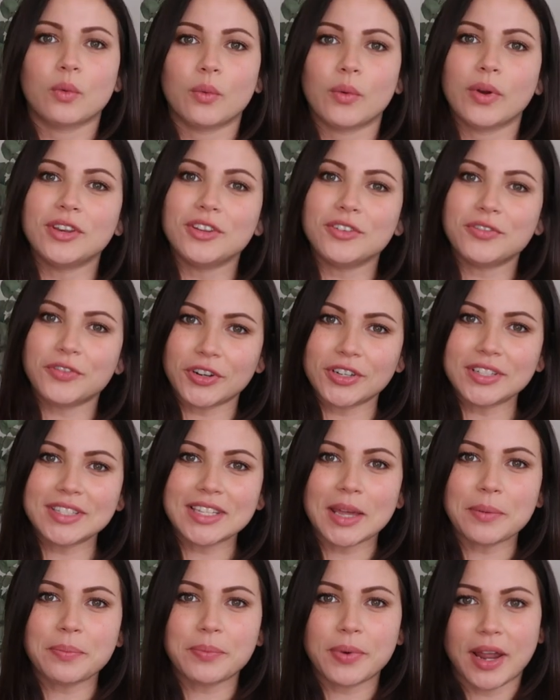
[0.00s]
When you first
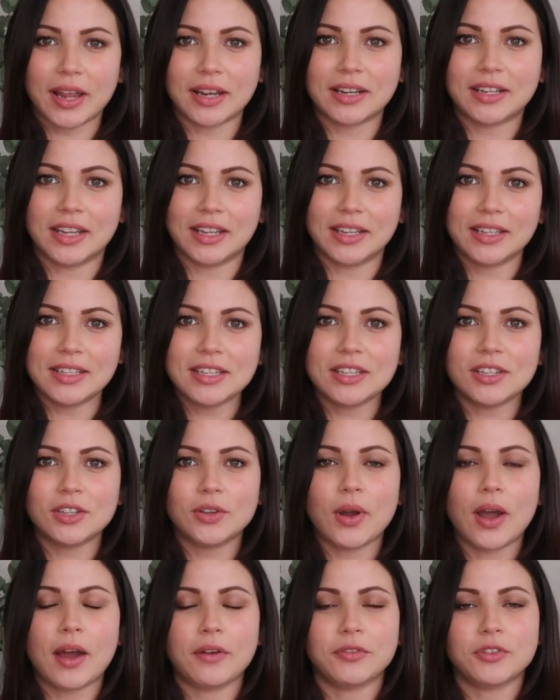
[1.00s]
get pregnant,
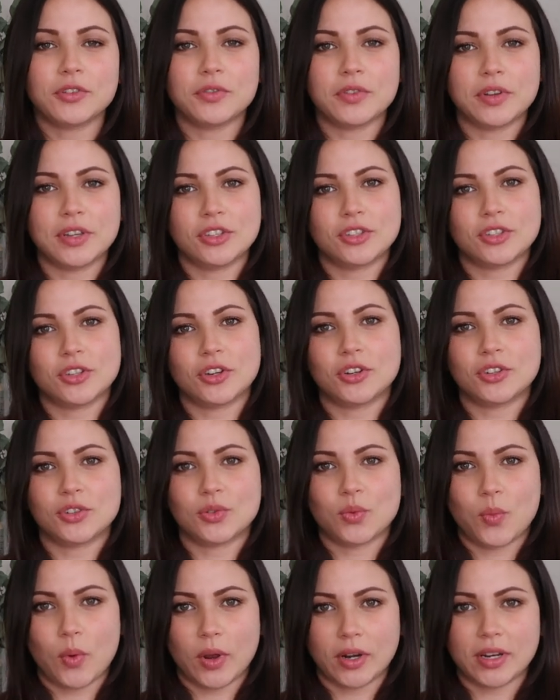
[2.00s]
you have to research
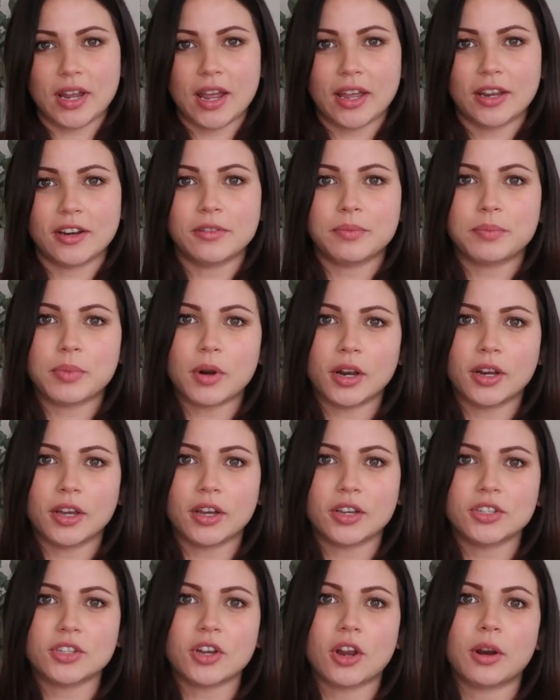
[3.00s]
what kind of
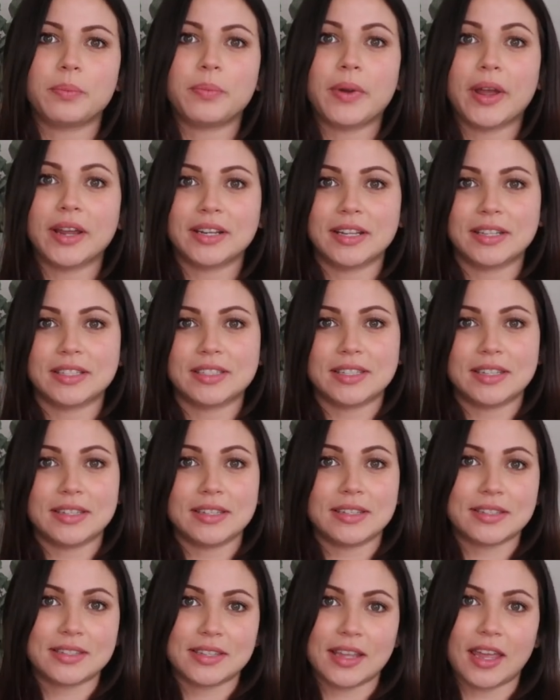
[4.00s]
products are pregnancy
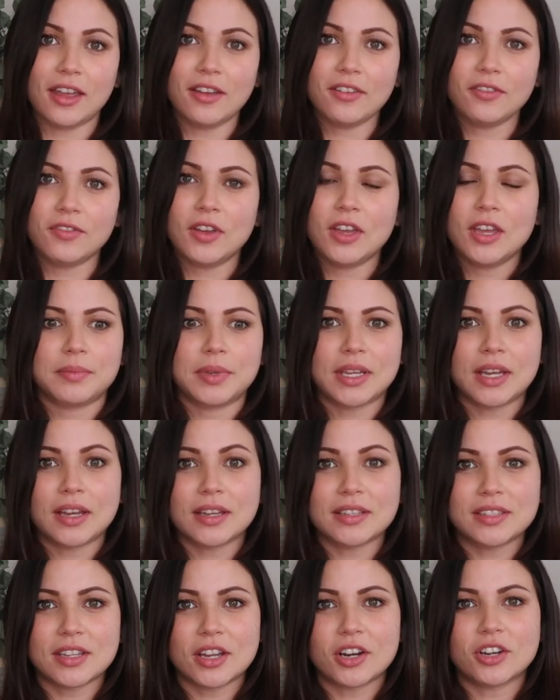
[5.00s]
safe
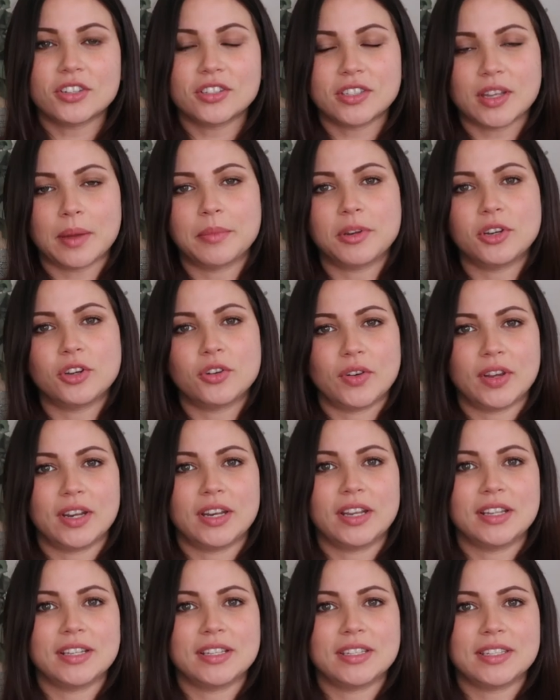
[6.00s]
because there are some
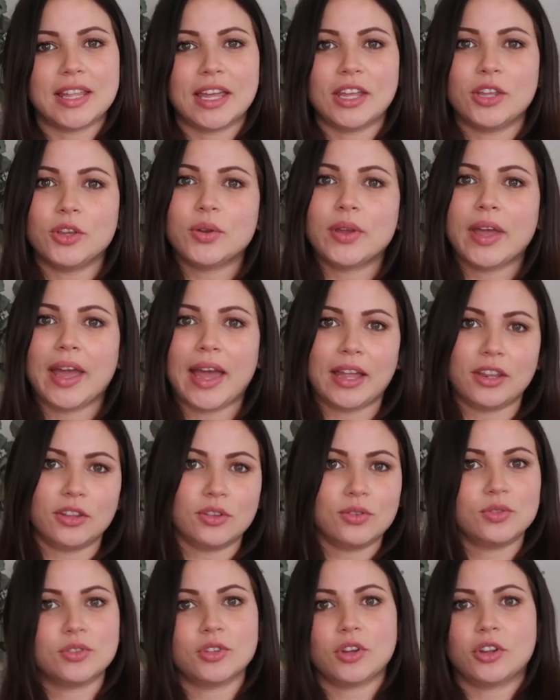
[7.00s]
ingredients that you can't
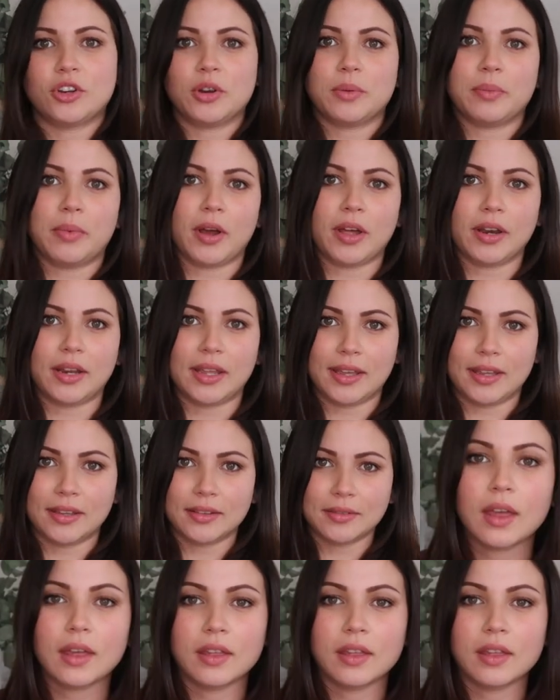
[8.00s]
use on your body.